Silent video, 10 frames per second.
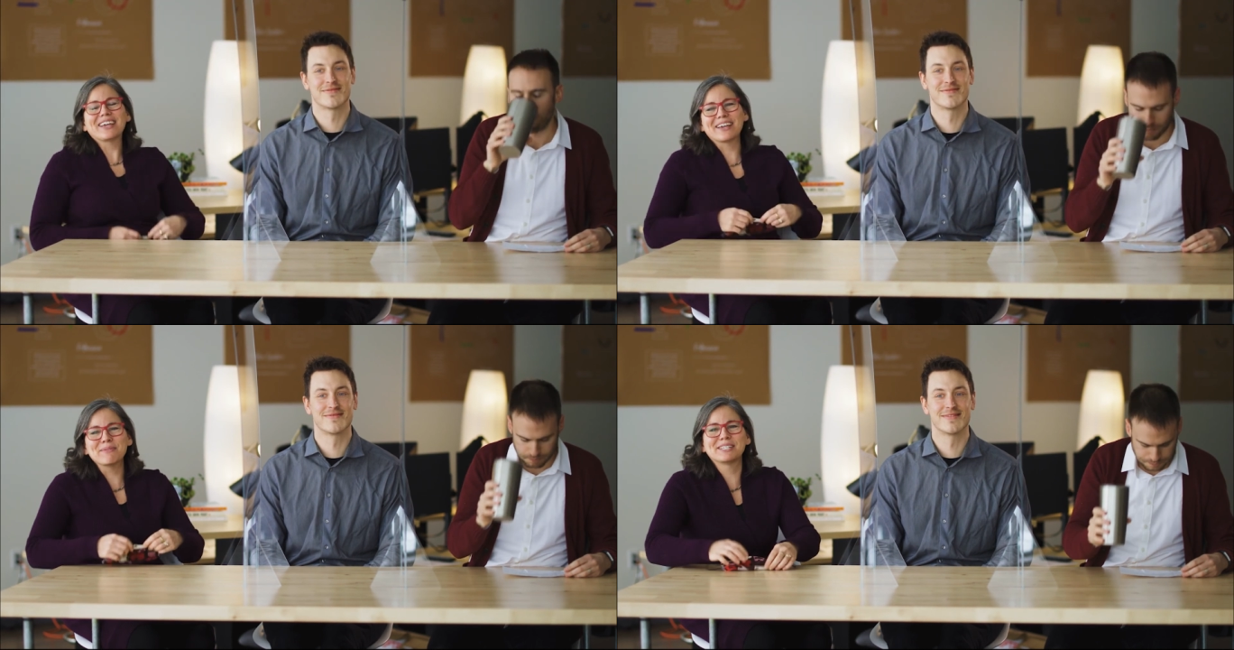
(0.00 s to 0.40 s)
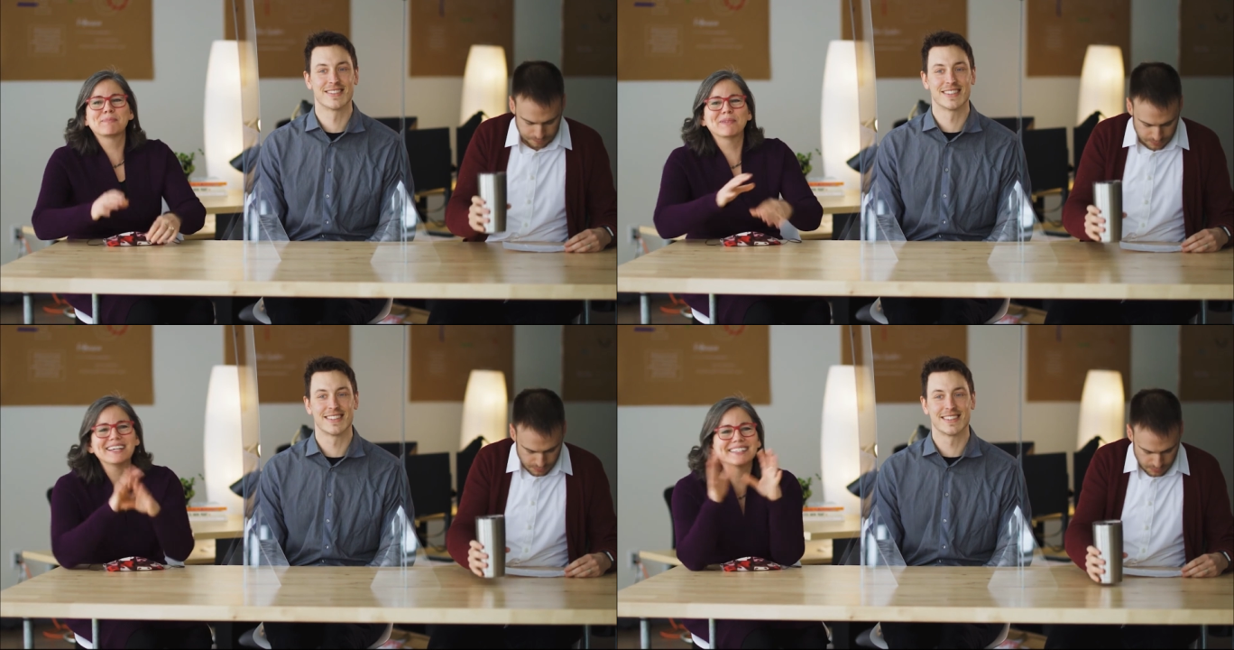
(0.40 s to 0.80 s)
Speaker 1: okay, can
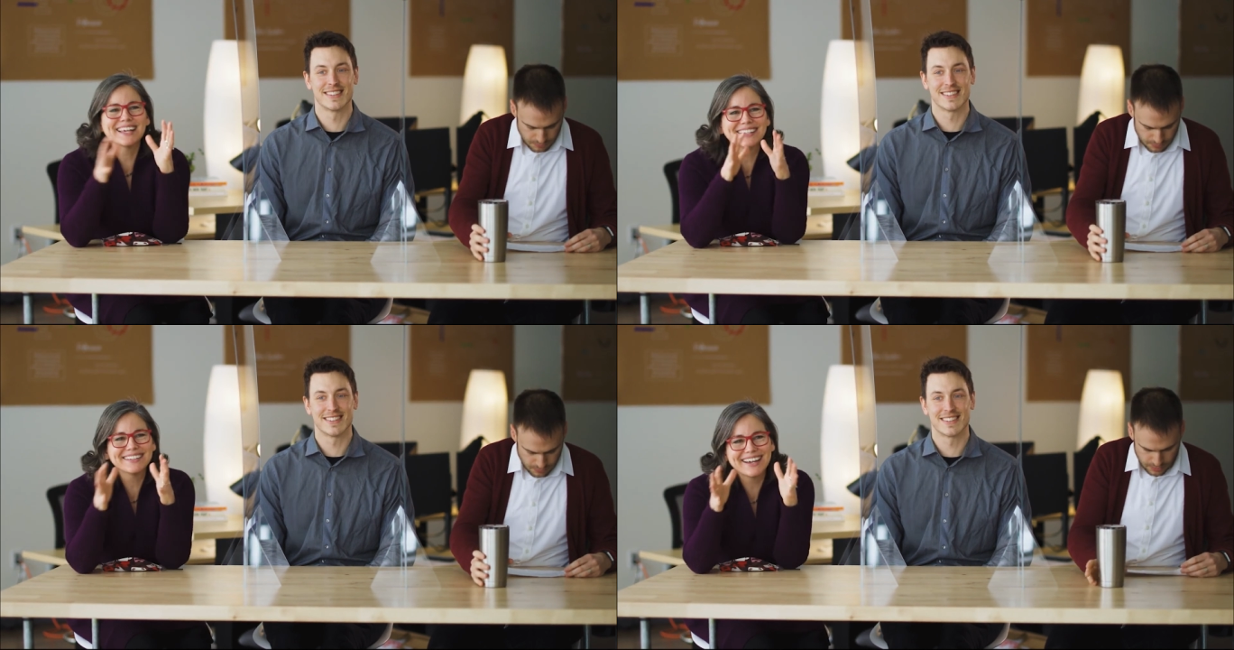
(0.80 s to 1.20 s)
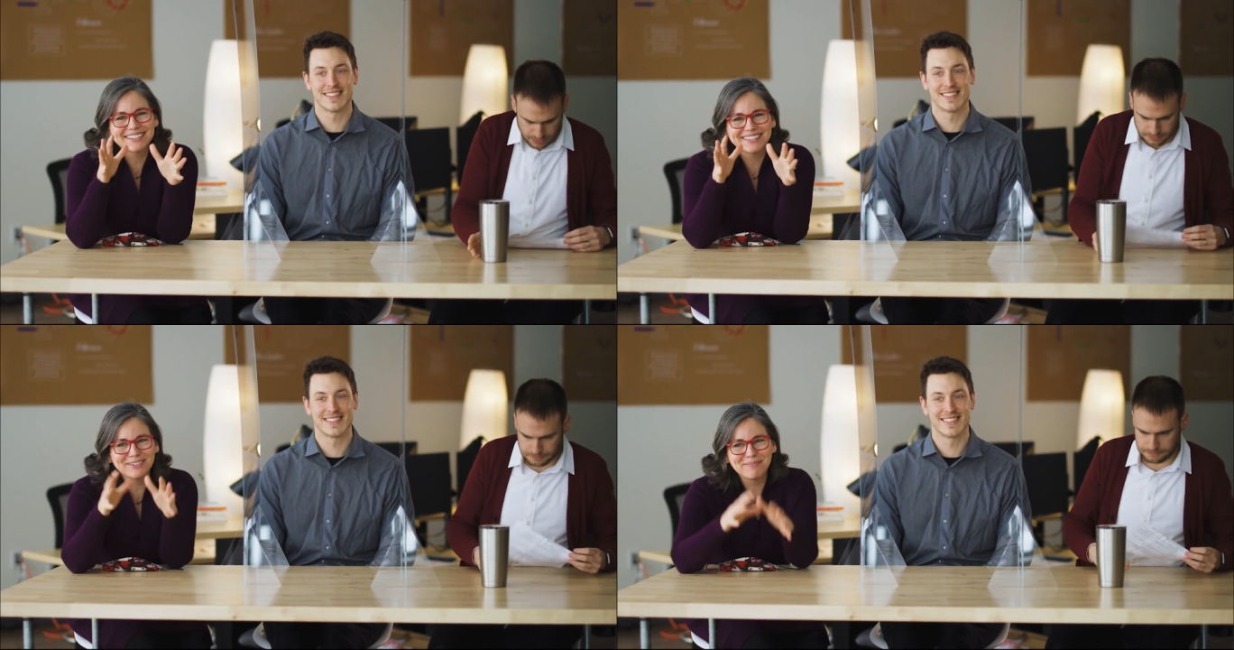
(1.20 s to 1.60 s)
we splice that
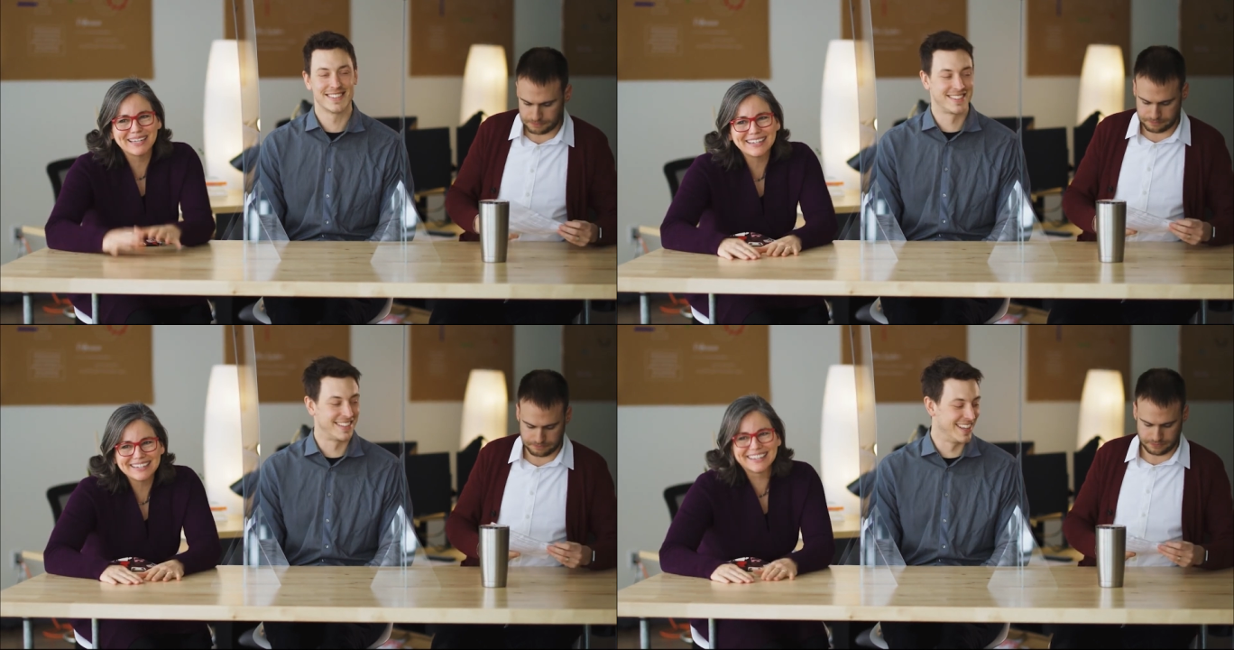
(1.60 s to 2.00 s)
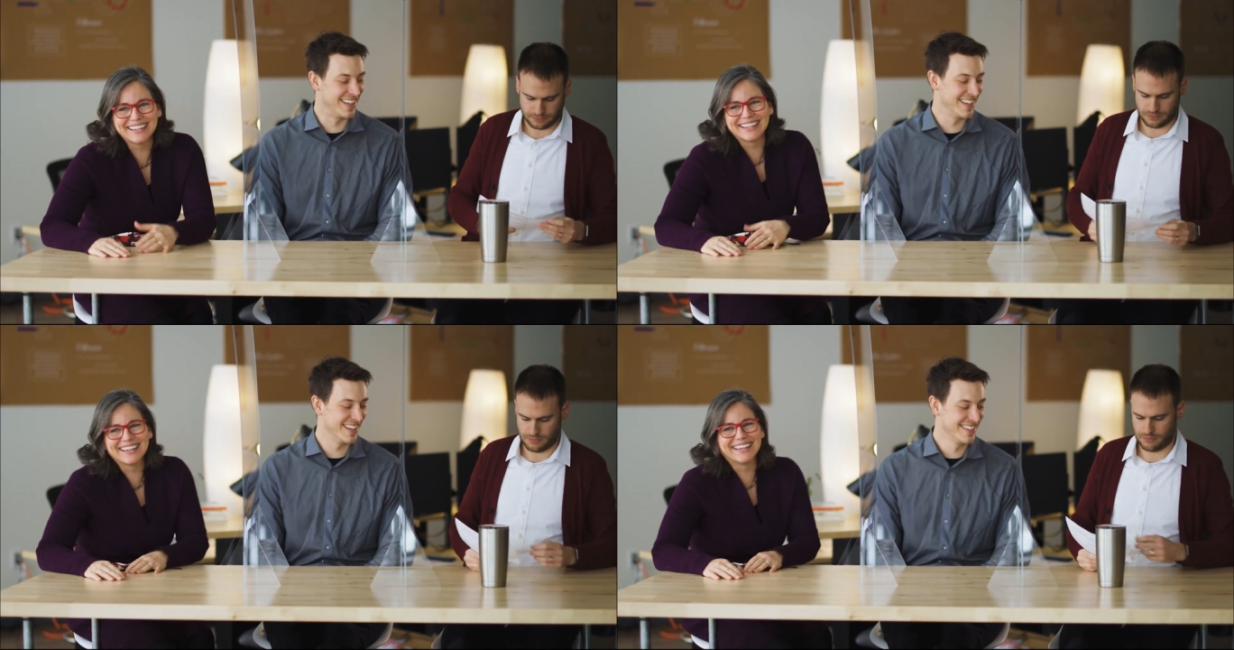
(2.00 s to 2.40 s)
last little
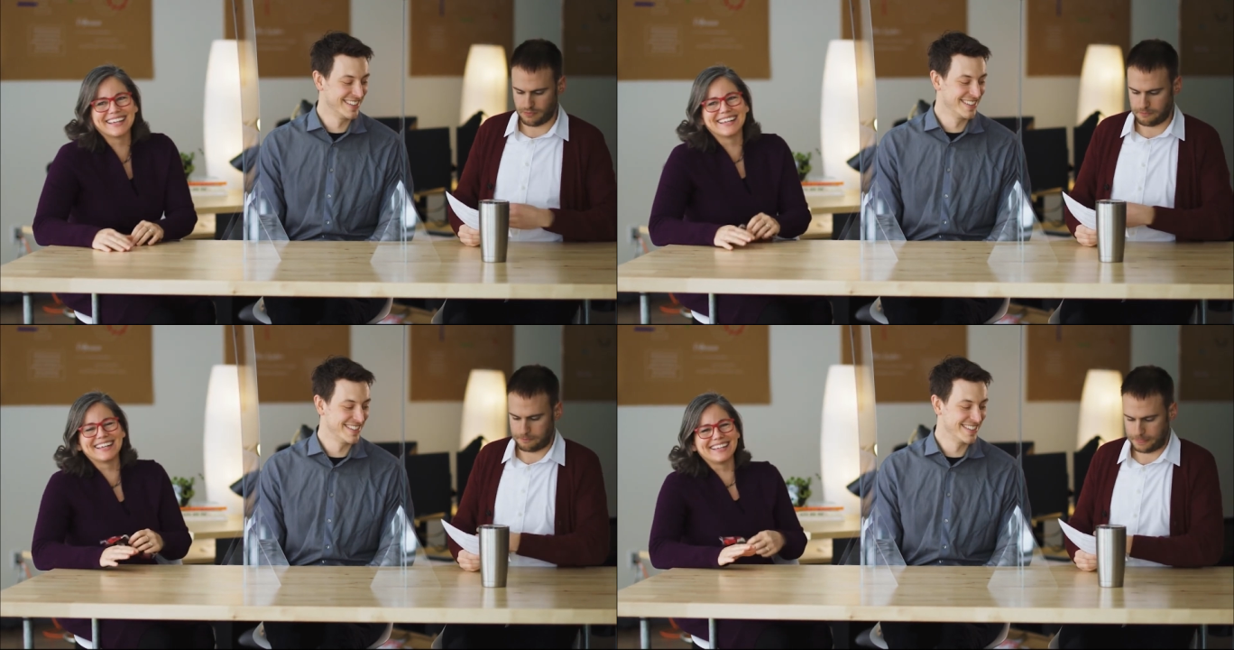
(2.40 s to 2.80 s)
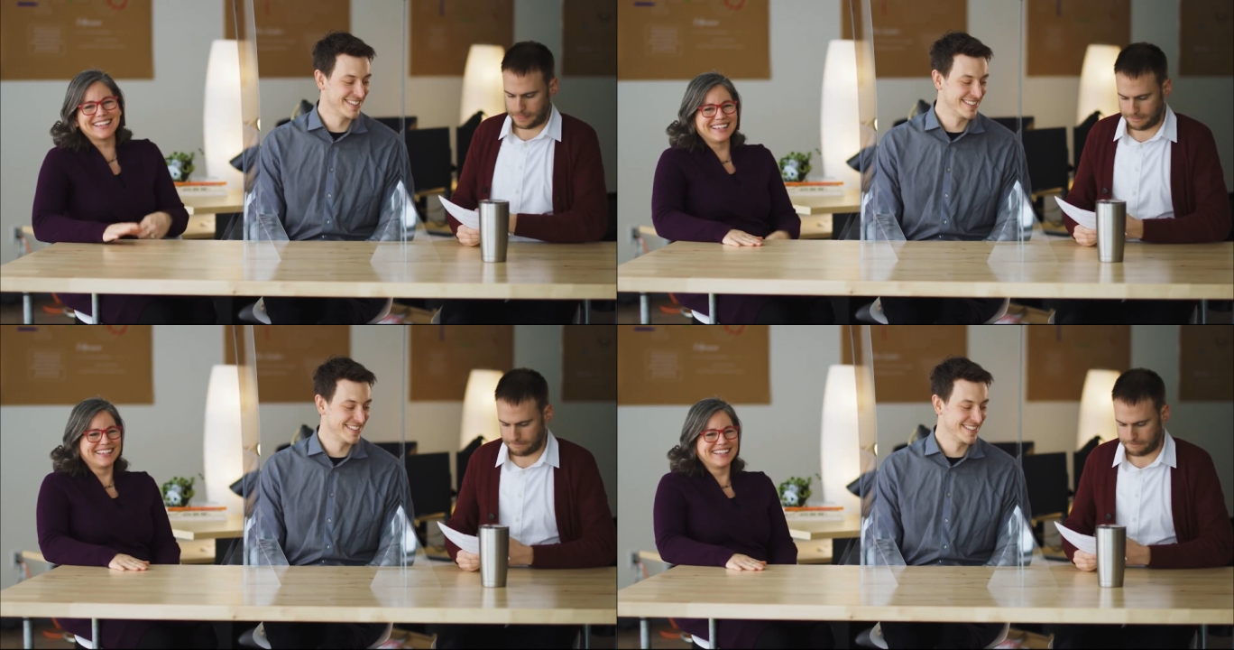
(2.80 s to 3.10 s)
bit?